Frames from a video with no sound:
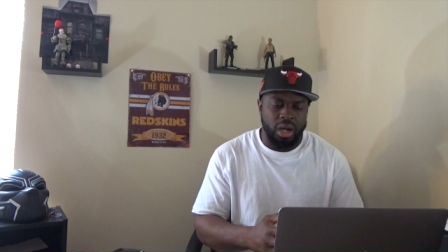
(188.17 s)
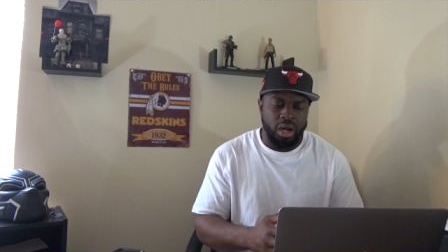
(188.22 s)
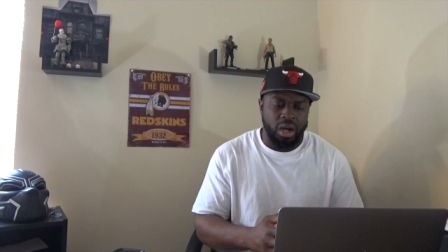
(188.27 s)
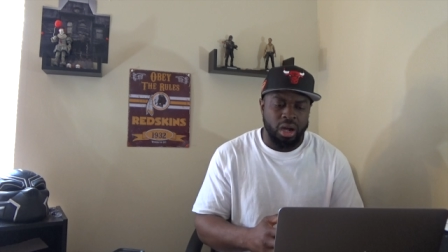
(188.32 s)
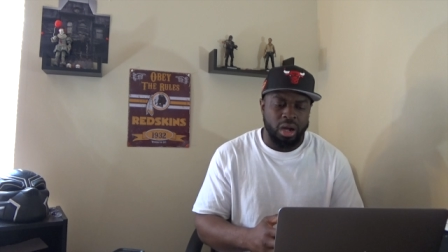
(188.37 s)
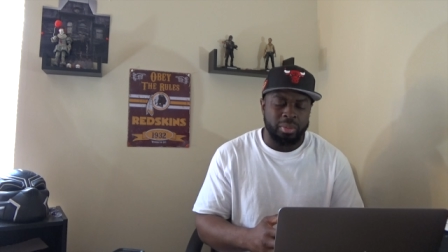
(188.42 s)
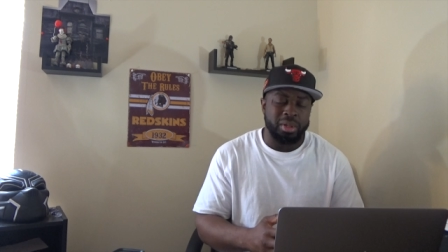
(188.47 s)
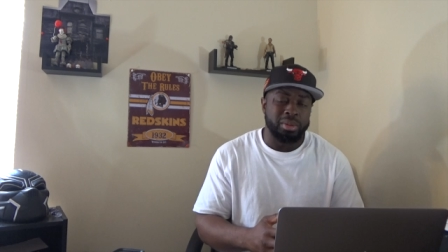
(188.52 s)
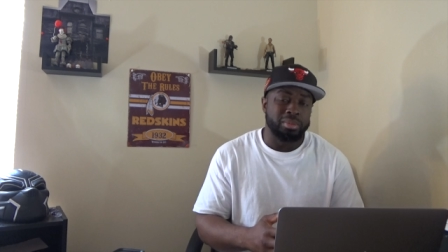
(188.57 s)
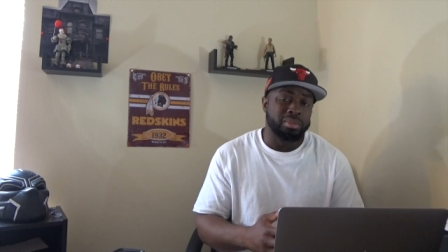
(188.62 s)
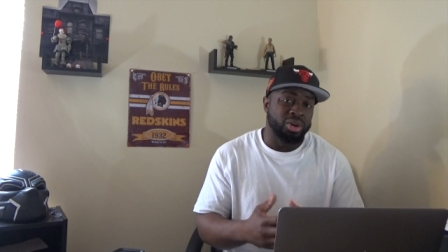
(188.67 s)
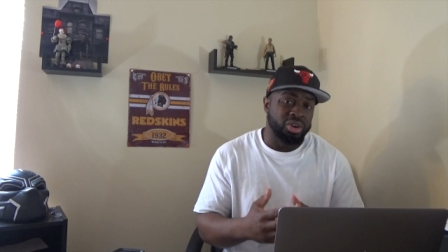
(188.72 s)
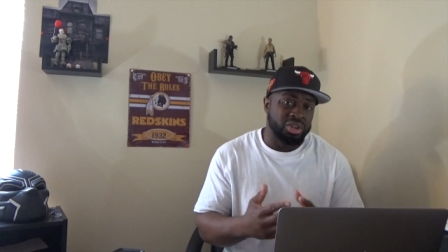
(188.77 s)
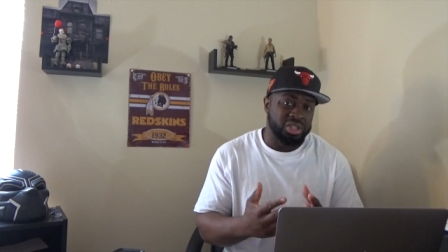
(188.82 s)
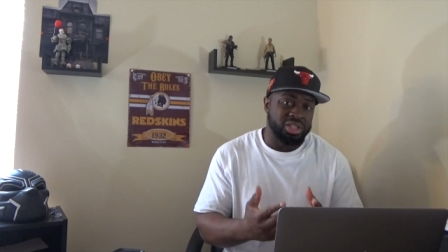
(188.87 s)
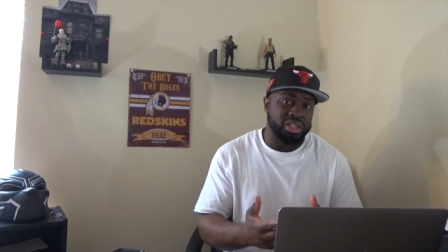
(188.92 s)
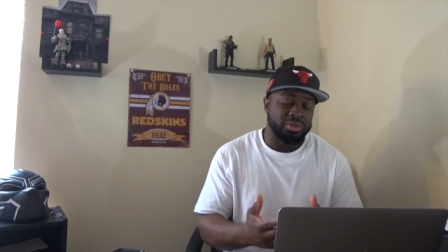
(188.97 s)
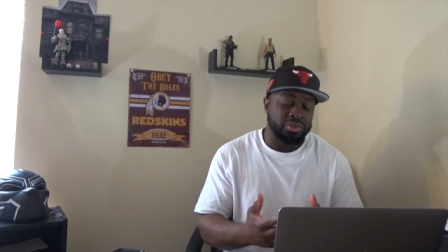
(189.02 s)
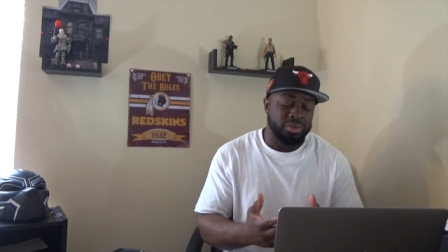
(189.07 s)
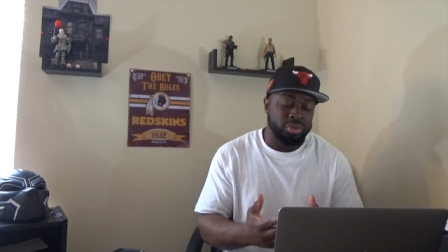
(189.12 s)
um,
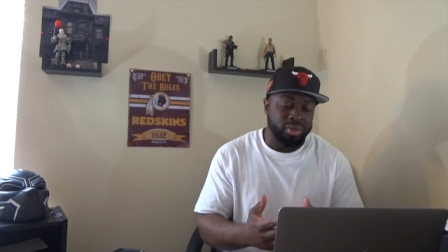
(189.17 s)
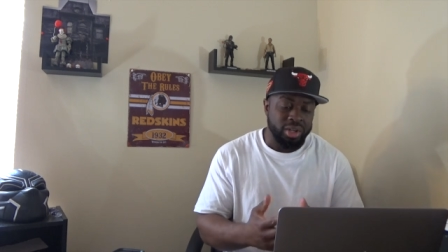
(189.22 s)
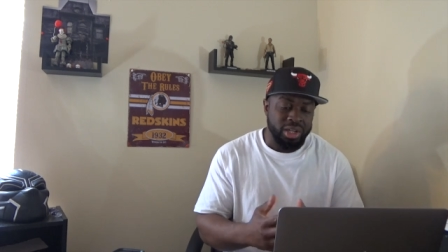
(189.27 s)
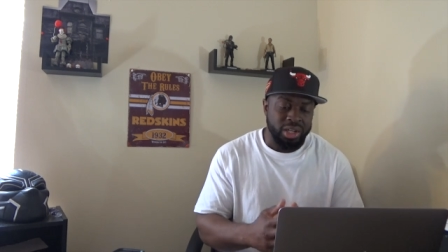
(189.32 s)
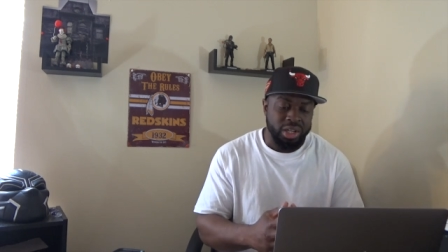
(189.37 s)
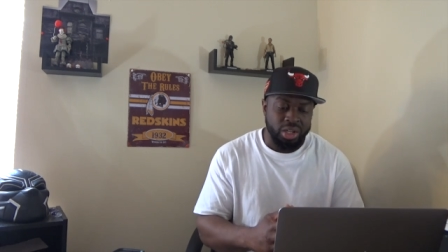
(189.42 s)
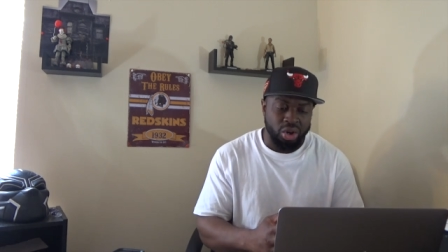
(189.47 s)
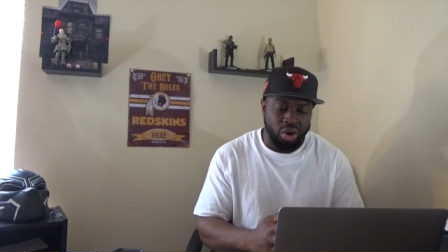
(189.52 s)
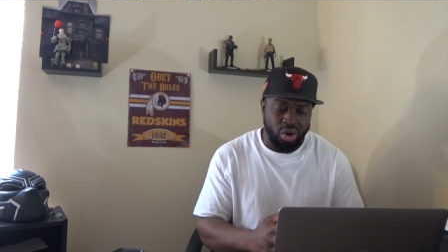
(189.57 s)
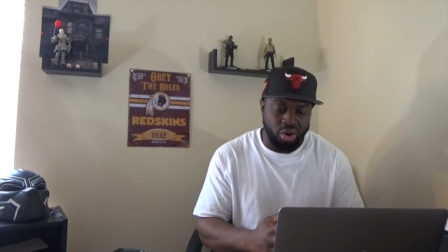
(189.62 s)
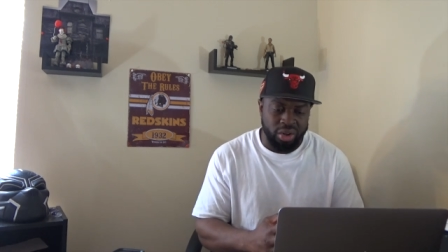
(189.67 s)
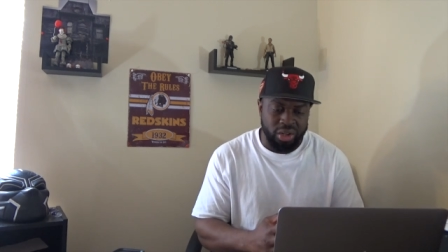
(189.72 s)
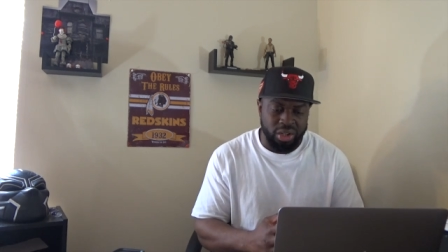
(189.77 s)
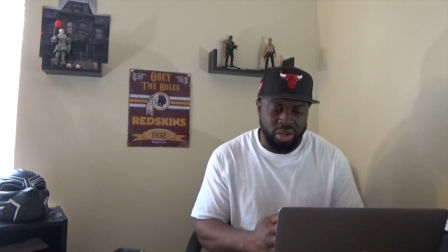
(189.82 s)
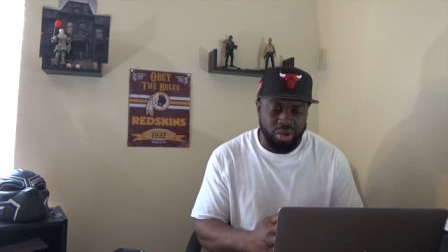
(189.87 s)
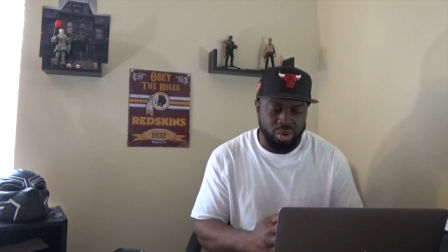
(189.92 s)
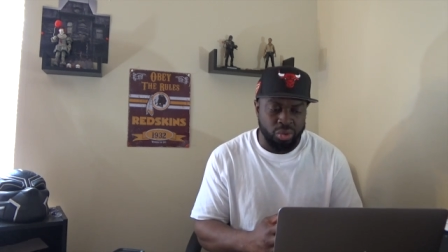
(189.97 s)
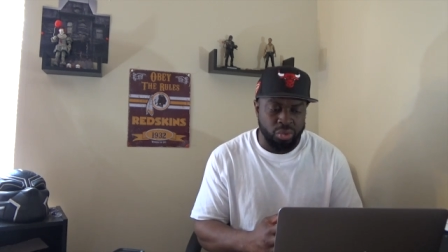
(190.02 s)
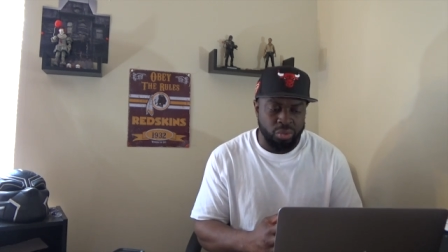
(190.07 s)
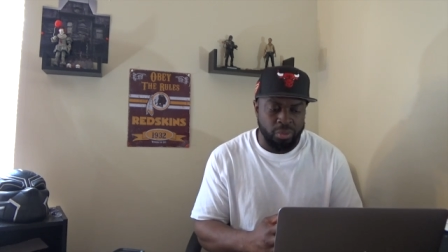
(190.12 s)
immersive 3D
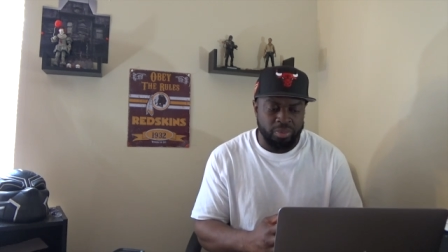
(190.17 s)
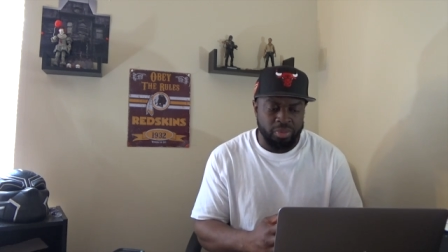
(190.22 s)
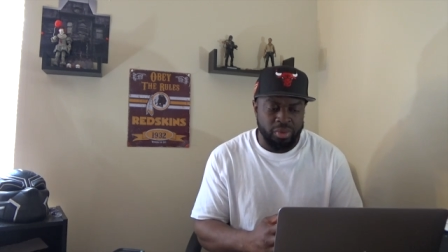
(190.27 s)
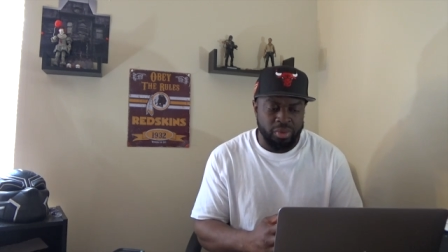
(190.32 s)
audio,